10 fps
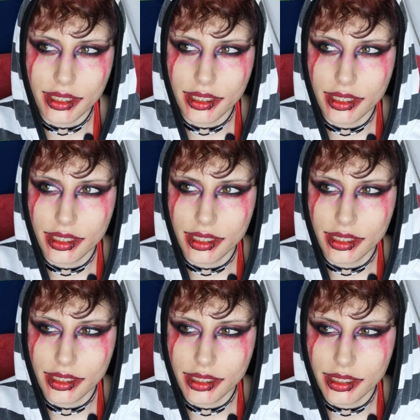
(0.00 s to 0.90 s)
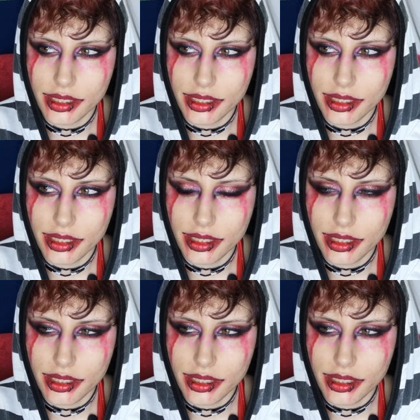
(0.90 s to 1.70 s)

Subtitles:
(no one is talking)